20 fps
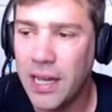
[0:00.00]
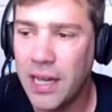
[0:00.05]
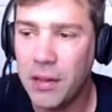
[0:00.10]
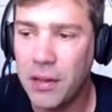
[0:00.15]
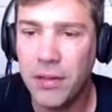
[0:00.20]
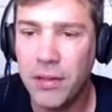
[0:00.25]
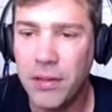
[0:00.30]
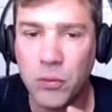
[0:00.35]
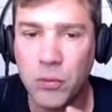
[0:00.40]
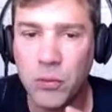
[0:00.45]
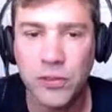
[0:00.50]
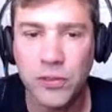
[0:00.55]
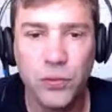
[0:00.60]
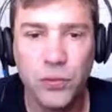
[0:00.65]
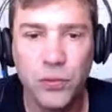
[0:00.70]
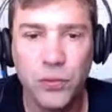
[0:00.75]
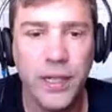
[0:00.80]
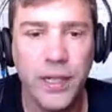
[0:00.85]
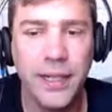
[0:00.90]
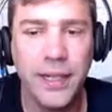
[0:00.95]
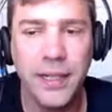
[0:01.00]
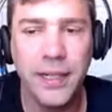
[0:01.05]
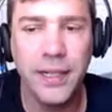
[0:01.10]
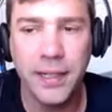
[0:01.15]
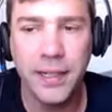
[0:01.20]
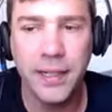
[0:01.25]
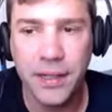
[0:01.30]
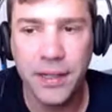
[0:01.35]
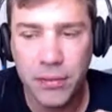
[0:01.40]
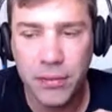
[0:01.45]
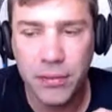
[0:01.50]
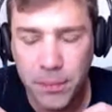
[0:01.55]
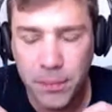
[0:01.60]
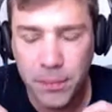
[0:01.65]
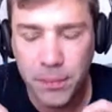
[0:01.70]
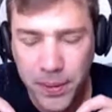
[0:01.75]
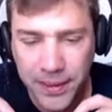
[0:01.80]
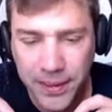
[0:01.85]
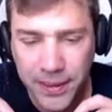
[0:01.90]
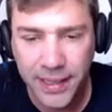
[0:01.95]
Uh, and that was really in
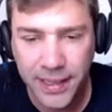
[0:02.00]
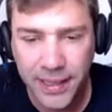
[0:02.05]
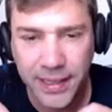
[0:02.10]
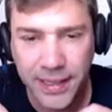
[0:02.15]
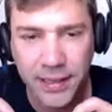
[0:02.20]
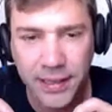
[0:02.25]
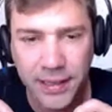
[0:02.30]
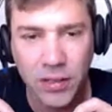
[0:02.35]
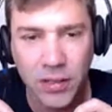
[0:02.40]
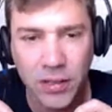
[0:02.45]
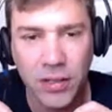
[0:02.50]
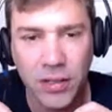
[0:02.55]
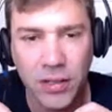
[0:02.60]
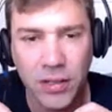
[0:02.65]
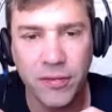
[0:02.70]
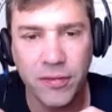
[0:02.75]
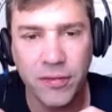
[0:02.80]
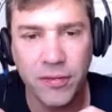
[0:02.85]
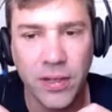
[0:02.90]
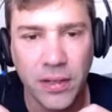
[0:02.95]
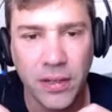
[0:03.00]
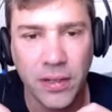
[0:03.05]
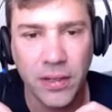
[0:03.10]
the beginning of